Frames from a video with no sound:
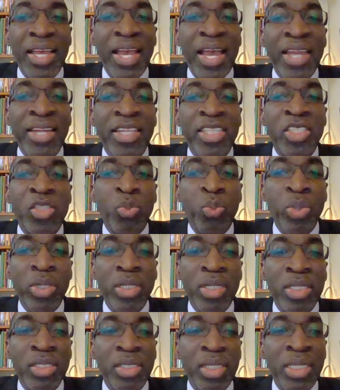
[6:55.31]
and the
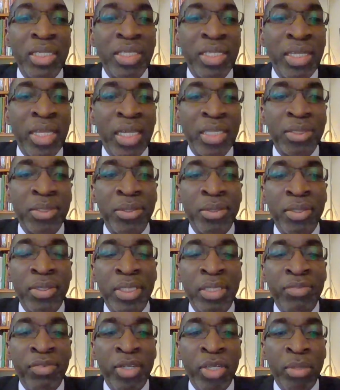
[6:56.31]
Swedish International
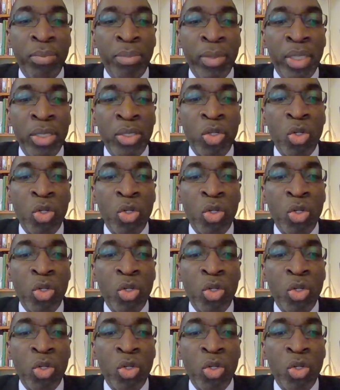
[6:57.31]
Development